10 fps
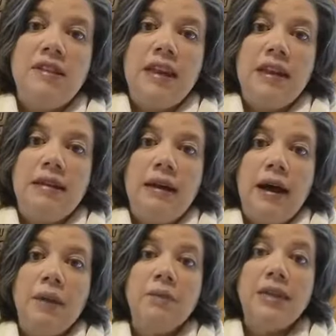in
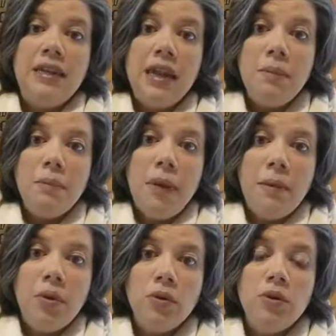cleaning my
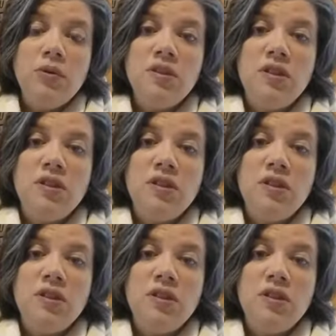produce.